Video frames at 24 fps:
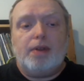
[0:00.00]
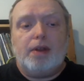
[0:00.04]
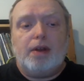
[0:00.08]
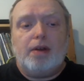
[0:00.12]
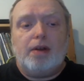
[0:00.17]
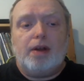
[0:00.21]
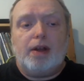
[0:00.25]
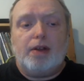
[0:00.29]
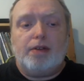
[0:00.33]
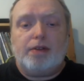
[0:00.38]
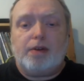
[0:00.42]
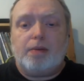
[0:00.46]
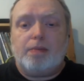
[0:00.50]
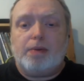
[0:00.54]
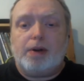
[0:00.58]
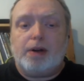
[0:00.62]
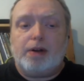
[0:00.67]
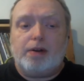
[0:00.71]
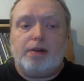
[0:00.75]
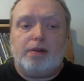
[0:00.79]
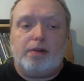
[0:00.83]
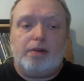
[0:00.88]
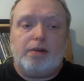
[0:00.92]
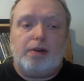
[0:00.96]
as compared
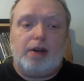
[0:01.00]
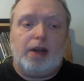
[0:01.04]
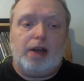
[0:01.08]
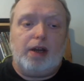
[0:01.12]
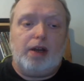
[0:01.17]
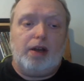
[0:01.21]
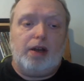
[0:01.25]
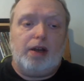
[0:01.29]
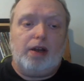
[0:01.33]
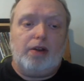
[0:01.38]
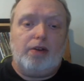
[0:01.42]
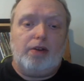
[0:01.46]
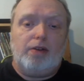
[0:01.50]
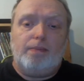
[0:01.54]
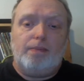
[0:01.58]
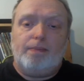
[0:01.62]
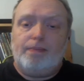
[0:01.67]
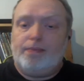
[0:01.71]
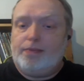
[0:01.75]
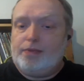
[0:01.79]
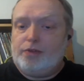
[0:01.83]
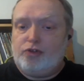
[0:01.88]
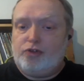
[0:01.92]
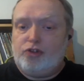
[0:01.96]
to a
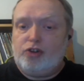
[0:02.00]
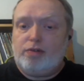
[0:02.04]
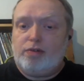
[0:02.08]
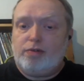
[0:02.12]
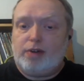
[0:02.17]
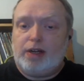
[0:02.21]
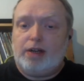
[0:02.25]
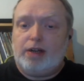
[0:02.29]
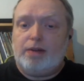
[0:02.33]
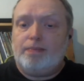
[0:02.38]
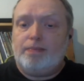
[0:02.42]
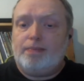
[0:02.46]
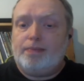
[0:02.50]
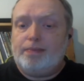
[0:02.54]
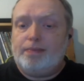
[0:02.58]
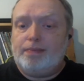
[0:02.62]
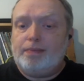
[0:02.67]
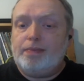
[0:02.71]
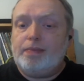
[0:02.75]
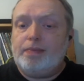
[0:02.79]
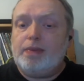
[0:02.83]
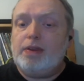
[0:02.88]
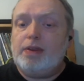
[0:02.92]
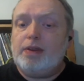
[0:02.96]
G-rated
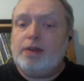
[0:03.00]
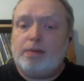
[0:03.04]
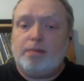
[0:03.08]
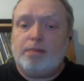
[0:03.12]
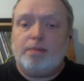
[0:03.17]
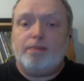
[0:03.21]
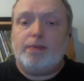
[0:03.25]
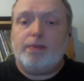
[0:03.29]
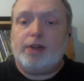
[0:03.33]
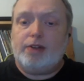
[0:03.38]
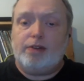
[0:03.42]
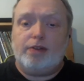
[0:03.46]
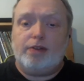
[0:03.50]
means